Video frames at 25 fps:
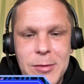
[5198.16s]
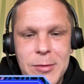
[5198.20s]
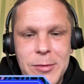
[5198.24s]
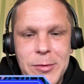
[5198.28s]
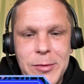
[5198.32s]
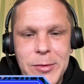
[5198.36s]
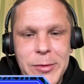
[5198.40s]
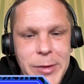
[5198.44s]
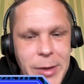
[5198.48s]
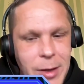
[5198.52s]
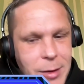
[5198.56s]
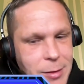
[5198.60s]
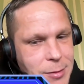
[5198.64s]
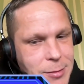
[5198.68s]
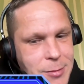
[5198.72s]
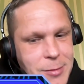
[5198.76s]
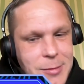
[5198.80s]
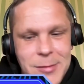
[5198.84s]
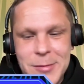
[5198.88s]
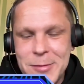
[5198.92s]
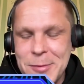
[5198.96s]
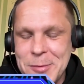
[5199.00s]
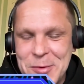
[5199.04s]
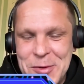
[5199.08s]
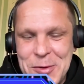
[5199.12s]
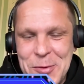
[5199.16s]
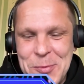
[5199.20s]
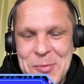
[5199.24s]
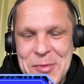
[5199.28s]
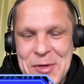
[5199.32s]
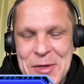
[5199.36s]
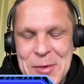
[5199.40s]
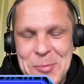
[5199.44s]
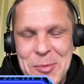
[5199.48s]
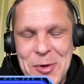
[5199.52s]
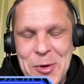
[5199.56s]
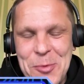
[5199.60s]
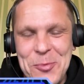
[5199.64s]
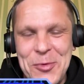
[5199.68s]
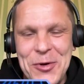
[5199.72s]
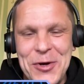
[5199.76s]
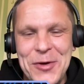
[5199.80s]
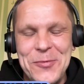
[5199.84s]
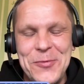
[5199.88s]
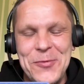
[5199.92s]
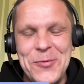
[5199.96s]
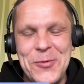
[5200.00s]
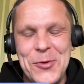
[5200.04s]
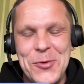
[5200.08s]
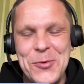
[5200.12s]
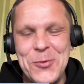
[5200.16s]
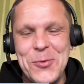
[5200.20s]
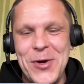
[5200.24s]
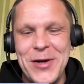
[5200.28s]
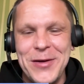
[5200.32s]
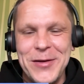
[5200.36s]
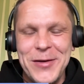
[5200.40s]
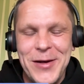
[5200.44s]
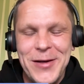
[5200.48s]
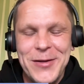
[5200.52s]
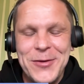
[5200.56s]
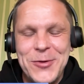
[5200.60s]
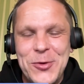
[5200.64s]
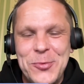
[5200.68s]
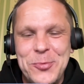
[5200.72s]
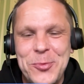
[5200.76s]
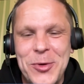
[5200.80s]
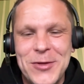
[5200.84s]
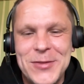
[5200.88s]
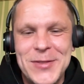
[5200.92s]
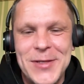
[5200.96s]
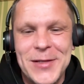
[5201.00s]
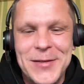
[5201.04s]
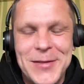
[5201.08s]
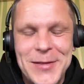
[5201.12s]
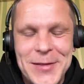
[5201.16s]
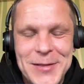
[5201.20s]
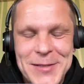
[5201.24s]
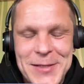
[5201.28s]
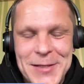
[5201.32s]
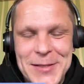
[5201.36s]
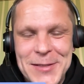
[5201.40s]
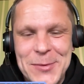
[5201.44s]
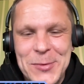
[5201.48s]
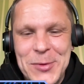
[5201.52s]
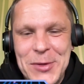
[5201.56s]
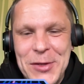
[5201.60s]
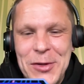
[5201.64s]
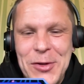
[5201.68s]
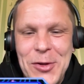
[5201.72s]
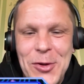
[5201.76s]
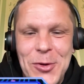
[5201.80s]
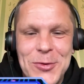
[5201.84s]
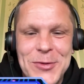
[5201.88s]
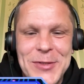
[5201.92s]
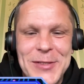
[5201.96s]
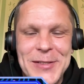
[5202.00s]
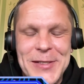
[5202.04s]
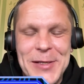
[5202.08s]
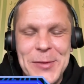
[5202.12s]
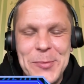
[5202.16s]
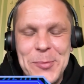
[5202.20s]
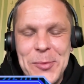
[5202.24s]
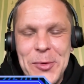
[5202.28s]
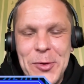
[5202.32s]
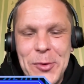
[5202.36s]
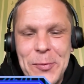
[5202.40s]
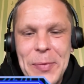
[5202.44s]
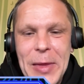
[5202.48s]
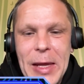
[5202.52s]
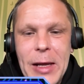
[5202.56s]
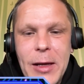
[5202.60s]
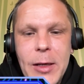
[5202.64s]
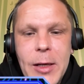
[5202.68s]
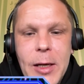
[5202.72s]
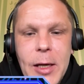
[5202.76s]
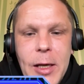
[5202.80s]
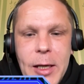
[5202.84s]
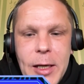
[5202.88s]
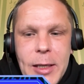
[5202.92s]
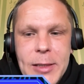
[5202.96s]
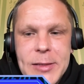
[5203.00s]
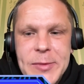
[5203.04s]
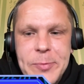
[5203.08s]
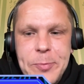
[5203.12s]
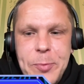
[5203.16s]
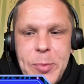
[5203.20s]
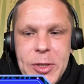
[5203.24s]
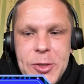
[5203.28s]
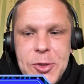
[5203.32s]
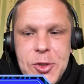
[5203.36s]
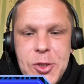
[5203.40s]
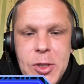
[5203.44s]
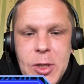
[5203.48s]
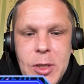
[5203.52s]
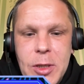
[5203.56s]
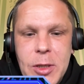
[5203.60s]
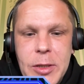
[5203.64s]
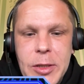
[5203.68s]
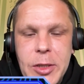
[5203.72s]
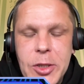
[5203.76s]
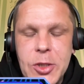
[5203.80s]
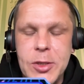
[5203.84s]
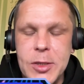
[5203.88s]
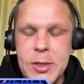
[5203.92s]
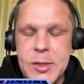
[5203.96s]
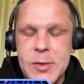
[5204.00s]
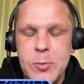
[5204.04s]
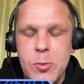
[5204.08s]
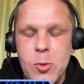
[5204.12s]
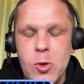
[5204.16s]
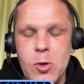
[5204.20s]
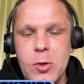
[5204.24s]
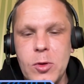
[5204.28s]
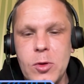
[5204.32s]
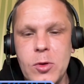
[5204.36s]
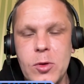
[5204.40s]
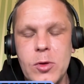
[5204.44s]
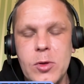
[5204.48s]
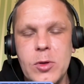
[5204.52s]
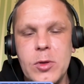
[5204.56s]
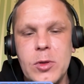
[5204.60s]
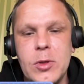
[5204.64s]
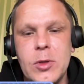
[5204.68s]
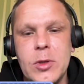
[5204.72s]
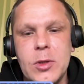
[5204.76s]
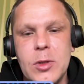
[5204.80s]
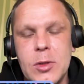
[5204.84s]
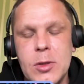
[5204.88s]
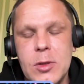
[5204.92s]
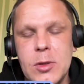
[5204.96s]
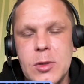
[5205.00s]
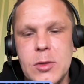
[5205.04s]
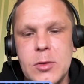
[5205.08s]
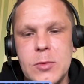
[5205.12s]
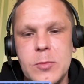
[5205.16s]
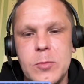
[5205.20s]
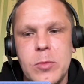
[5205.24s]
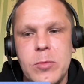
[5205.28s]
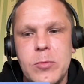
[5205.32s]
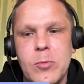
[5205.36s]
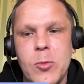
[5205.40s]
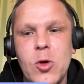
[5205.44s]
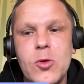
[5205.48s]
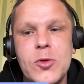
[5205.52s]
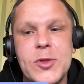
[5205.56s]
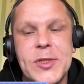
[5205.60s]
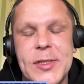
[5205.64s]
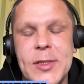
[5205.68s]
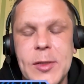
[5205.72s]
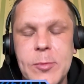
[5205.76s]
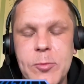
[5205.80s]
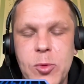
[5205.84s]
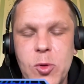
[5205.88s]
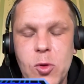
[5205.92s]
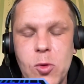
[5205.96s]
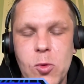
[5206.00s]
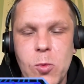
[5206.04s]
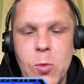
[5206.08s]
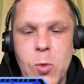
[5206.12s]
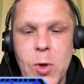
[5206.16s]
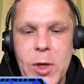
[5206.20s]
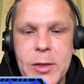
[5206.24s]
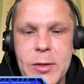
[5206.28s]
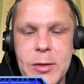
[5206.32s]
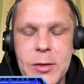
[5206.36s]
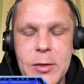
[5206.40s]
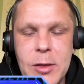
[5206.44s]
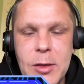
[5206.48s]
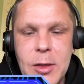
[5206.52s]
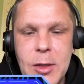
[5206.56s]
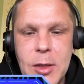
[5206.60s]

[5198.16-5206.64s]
yeah, to be prepared for 100%, this is not simple. Especially, it is more simple when